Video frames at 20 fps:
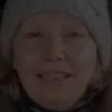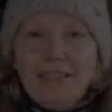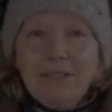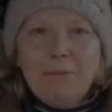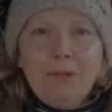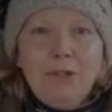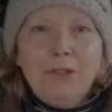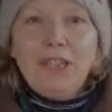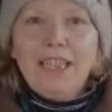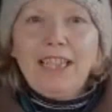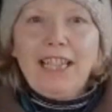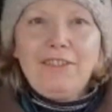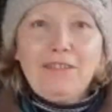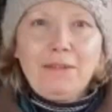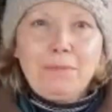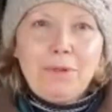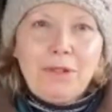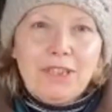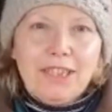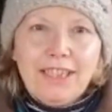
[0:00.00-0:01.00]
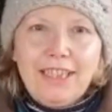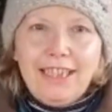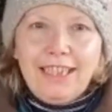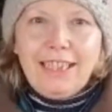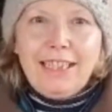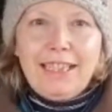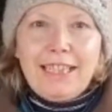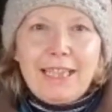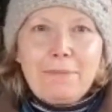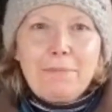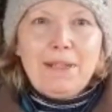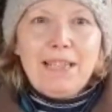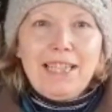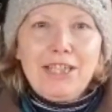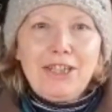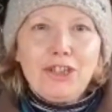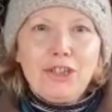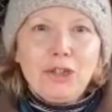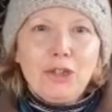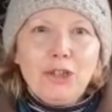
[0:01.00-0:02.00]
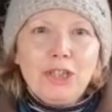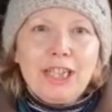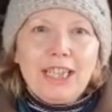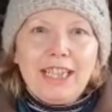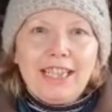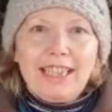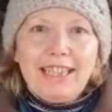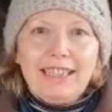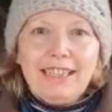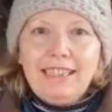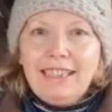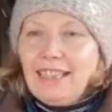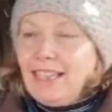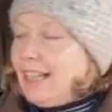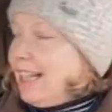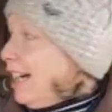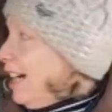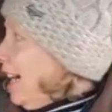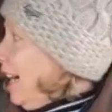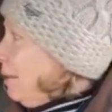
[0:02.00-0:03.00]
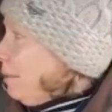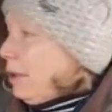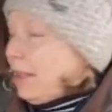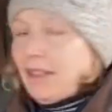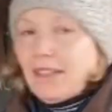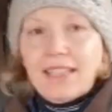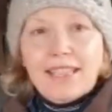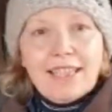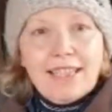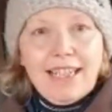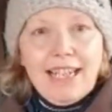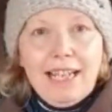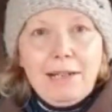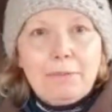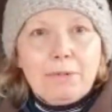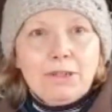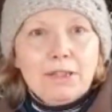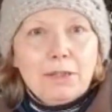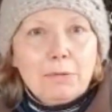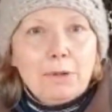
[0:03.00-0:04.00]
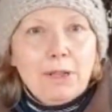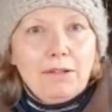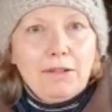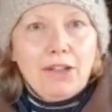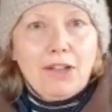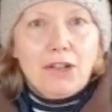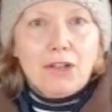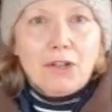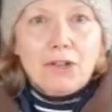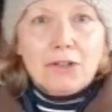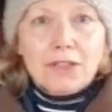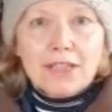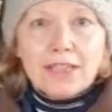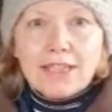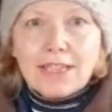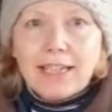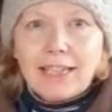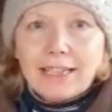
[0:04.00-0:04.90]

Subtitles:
Good morning, everybody. Mrs. Short here. I'm at the stables where our horses